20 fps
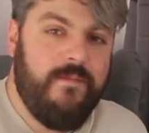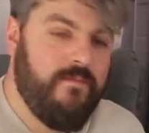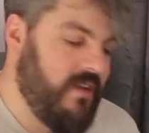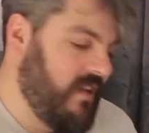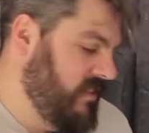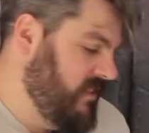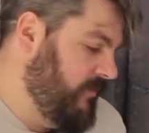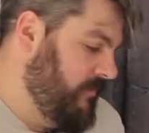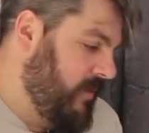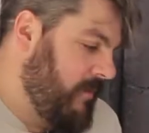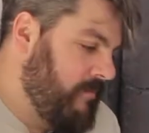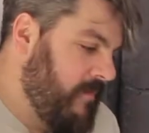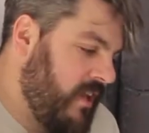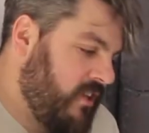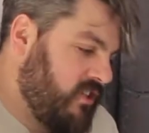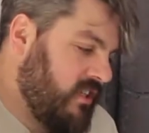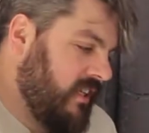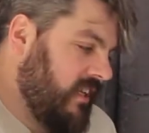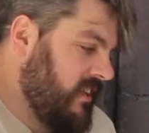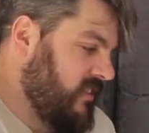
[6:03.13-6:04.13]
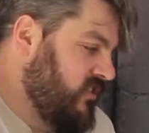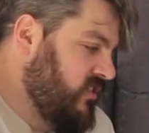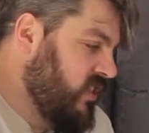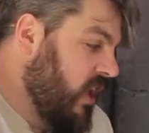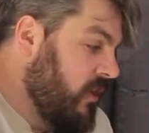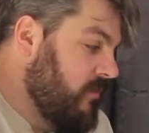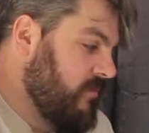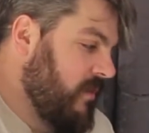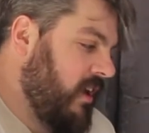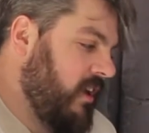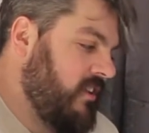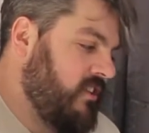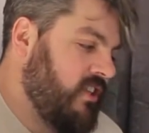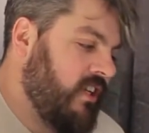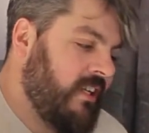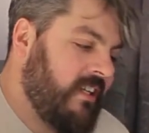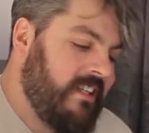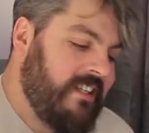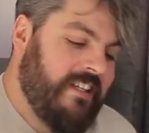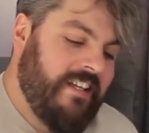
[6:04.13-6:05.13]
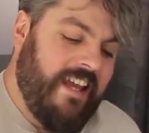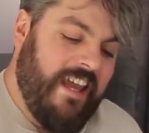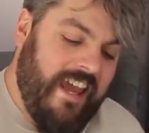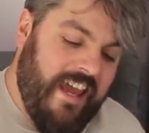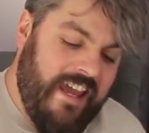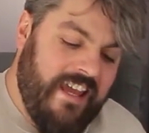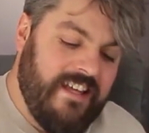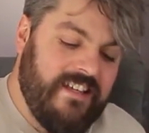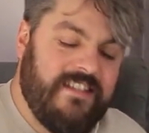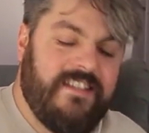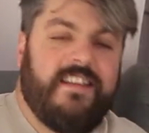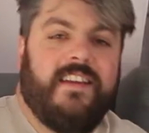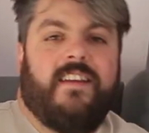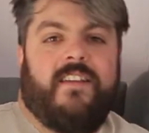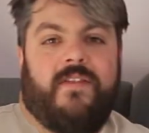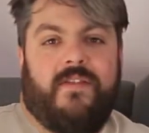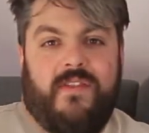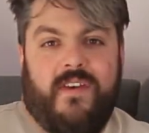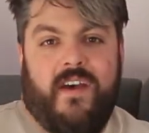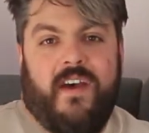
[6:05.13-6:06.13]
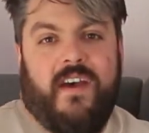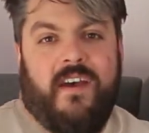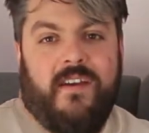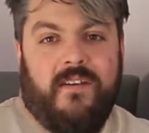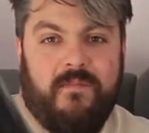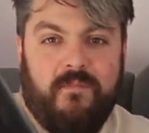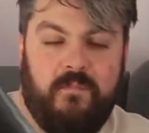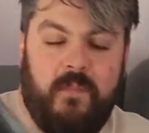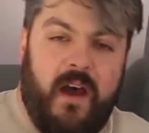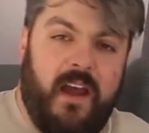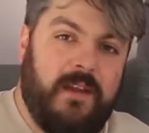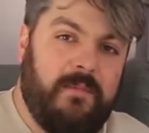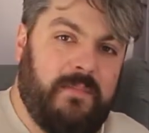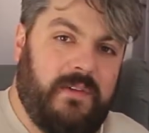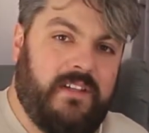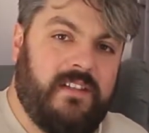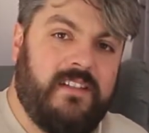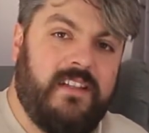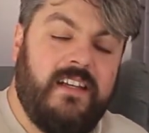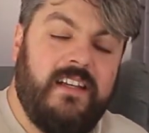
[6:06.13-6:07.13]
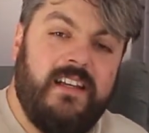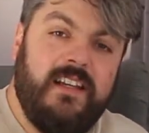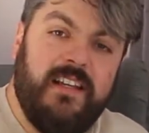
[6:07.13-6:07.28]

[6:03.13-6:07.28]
because I've been mentioning it so much, is the Bible.